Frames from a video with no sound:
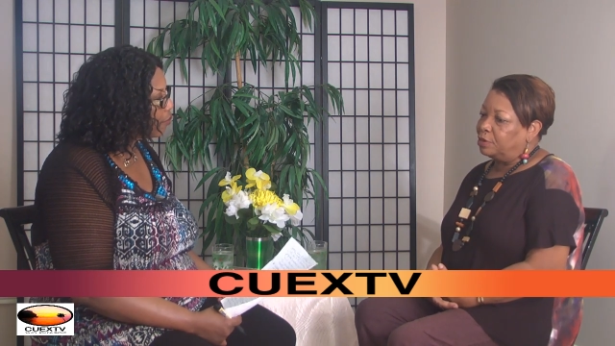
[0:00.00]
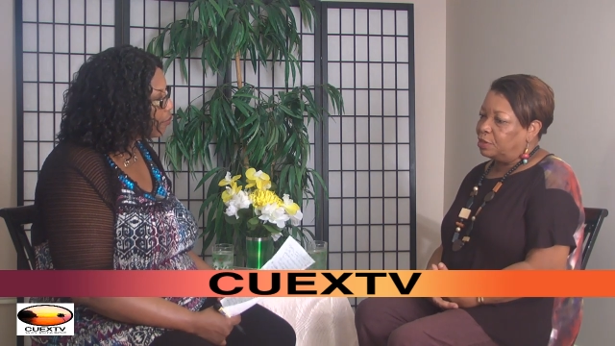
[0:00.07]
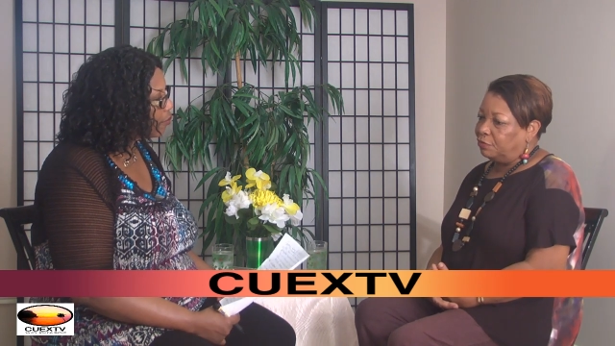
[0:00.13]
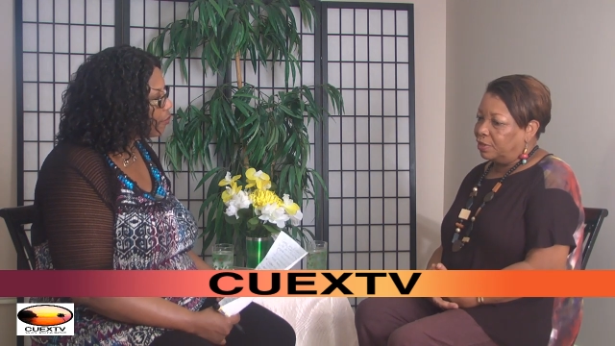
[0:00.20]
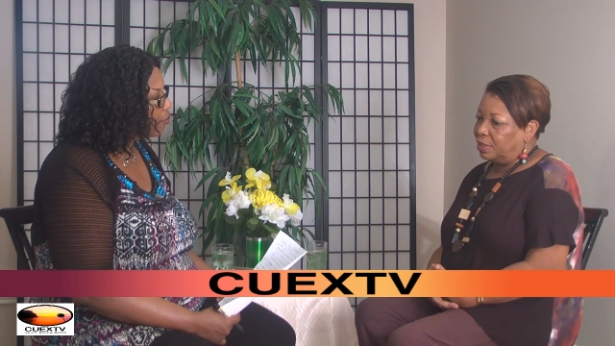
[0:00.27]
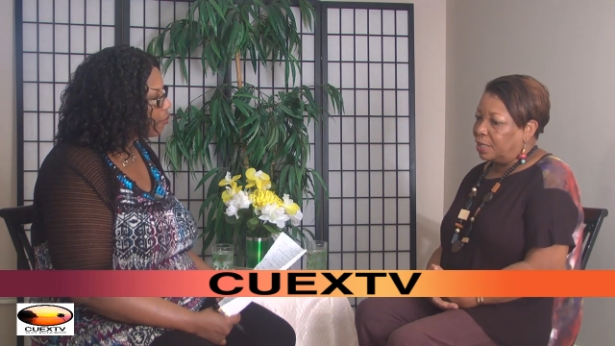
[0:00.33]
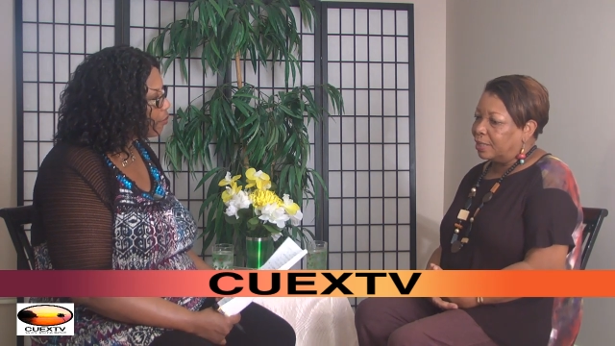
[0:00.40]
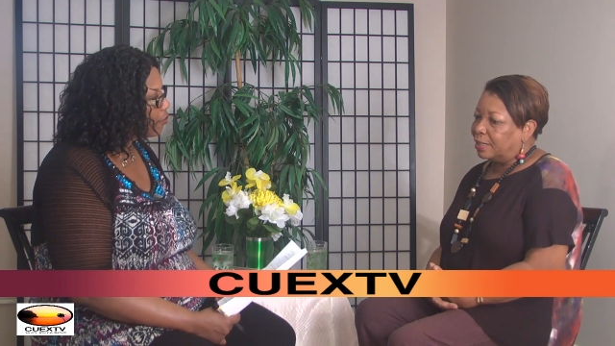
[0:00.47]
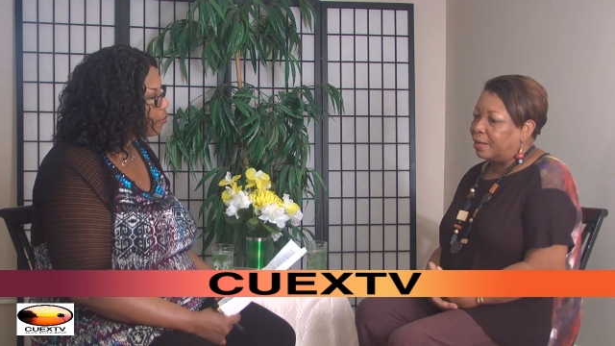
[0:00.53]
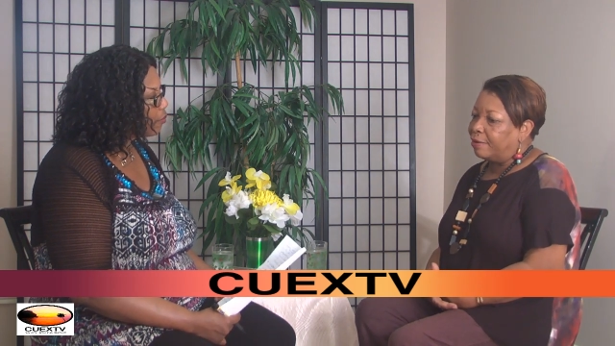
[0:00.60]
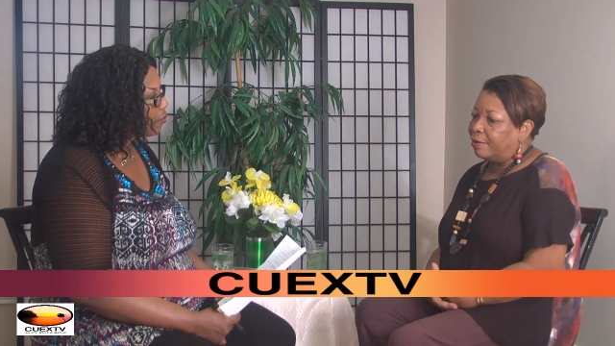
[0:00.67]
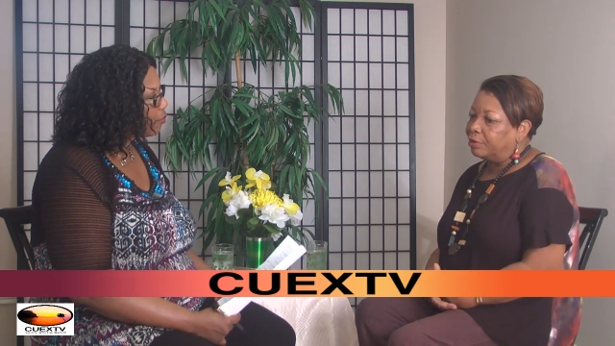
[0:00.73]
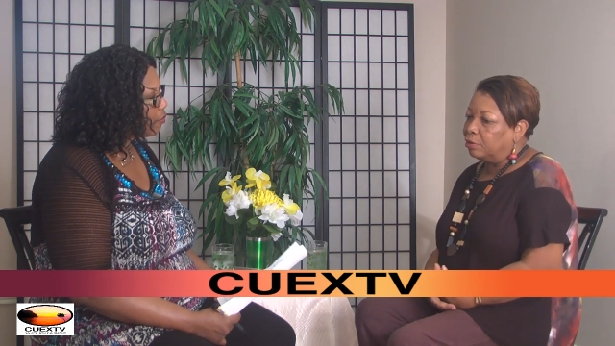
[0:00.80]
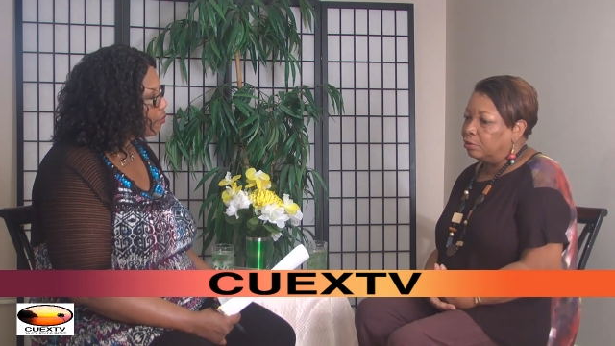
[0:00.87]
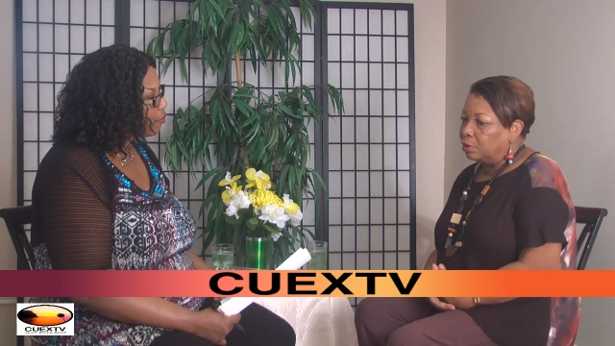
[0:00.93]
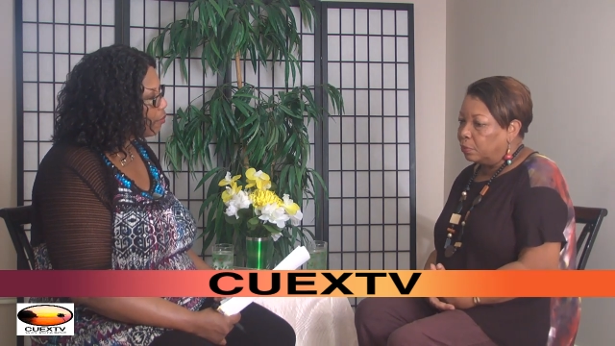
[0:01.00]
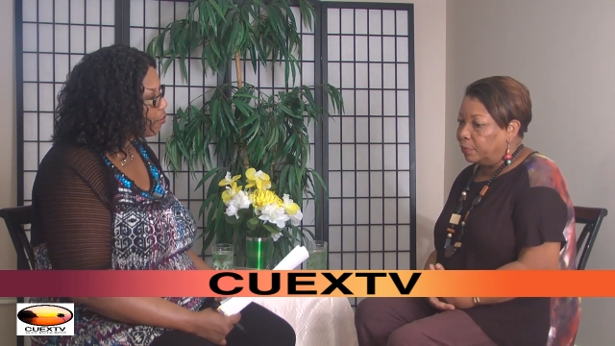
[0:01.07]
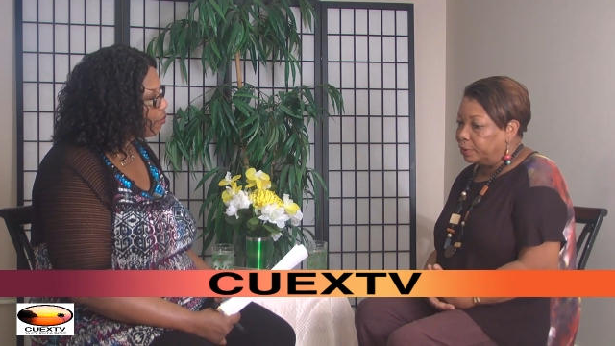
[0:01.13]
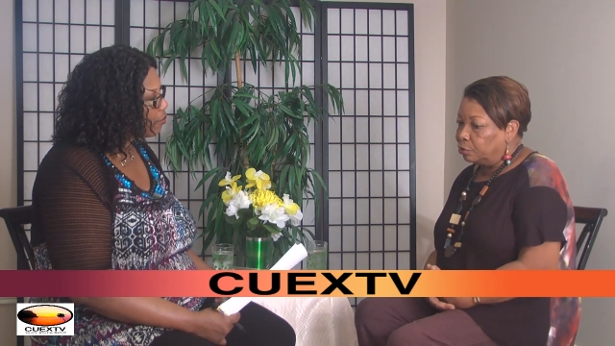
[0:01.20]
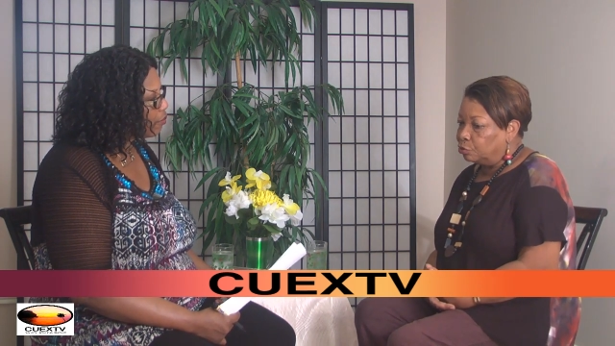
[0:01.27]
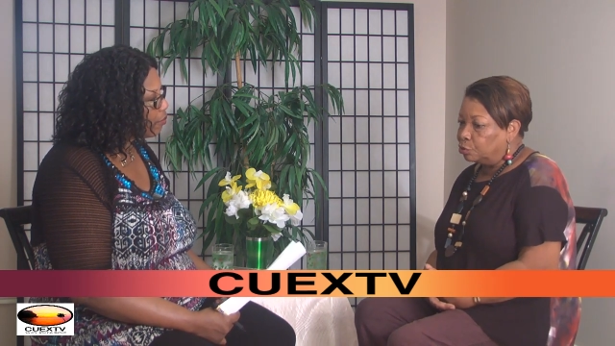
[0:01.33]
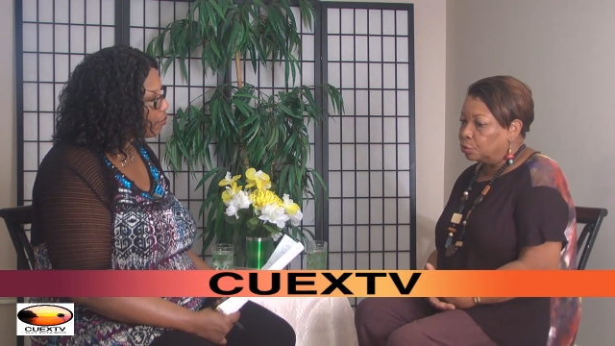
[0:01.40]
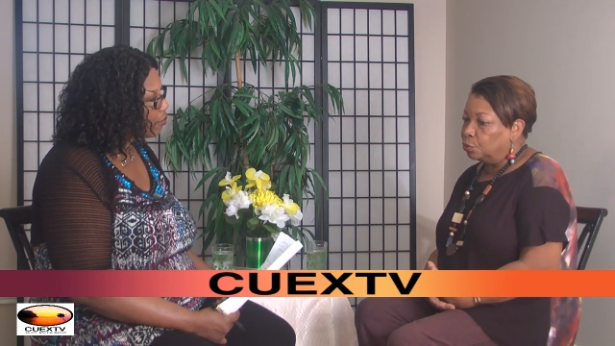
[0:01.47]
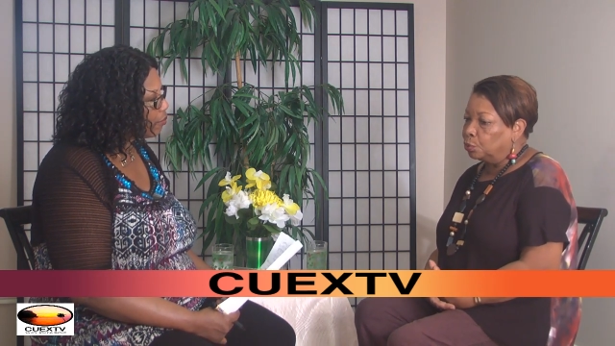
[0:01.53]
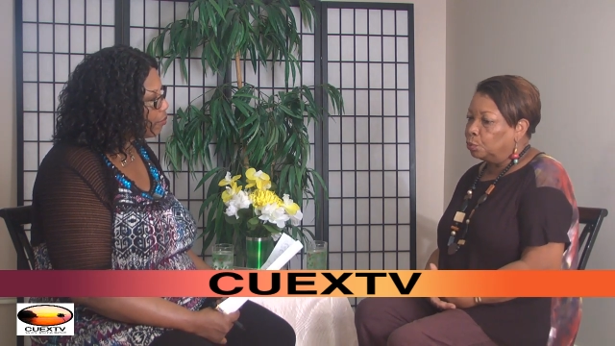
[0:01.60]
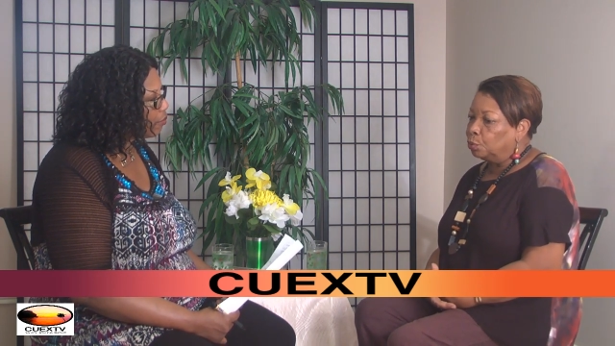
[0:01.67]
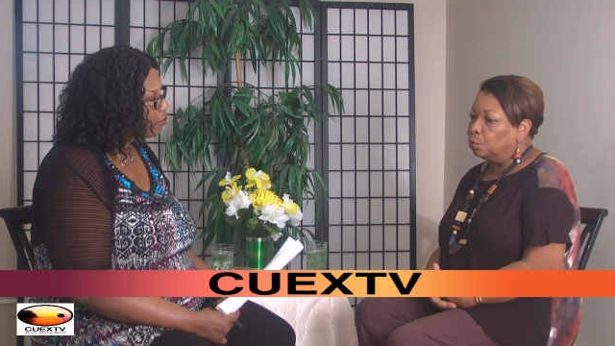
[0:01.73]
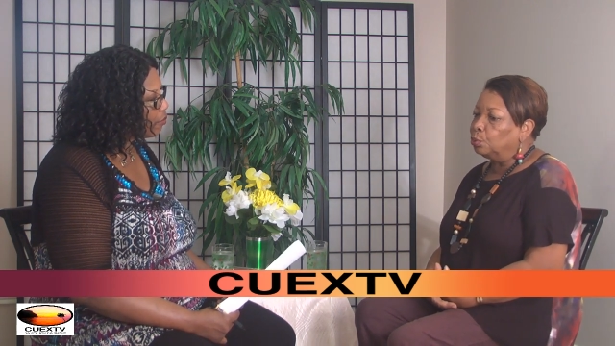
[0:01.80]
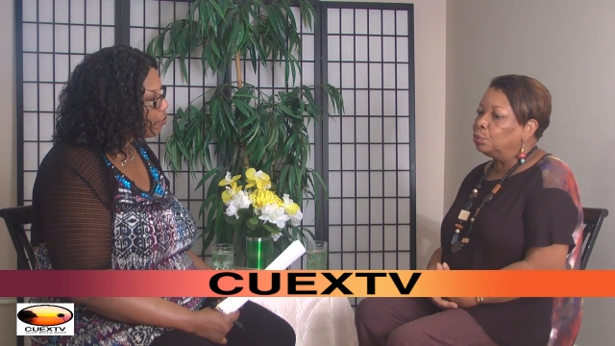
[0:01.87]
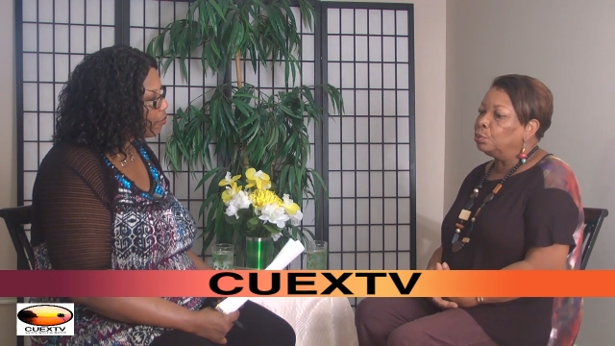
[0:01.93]
persevered, I carried on, I went to
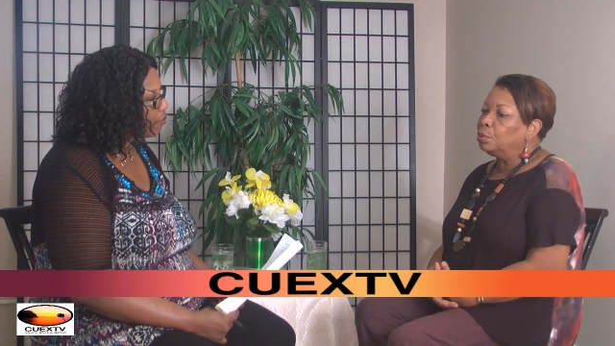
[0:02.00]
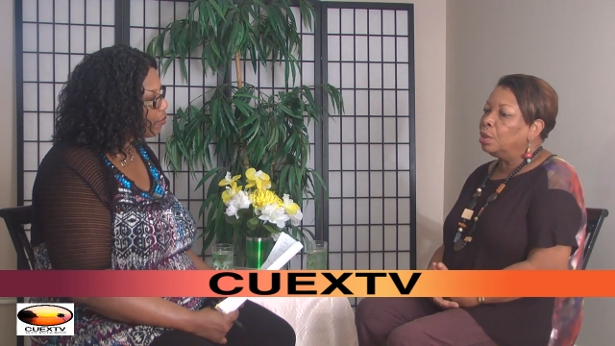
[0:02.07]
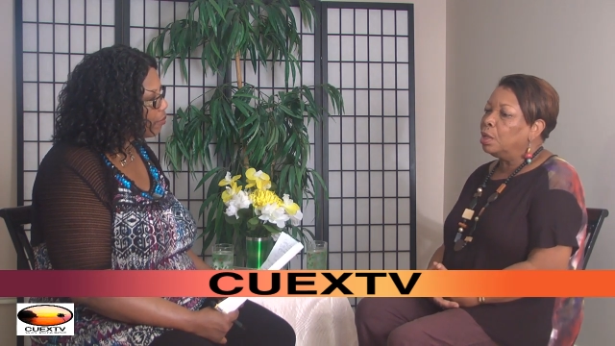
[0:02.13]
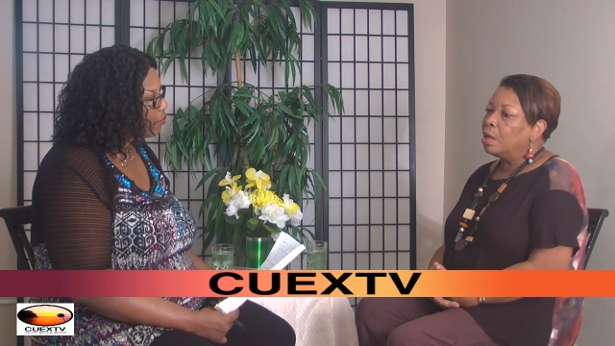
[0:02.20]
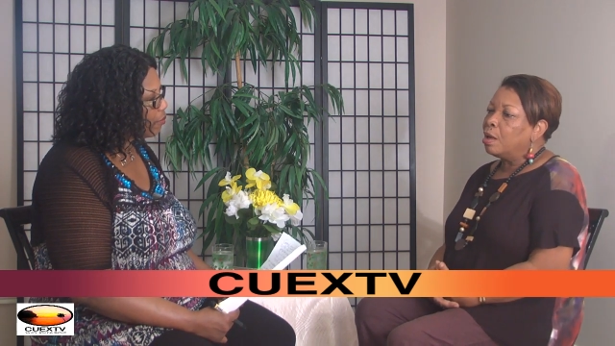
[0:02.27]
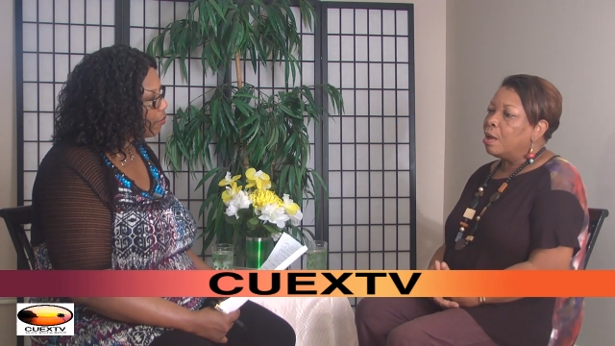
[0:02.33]
school.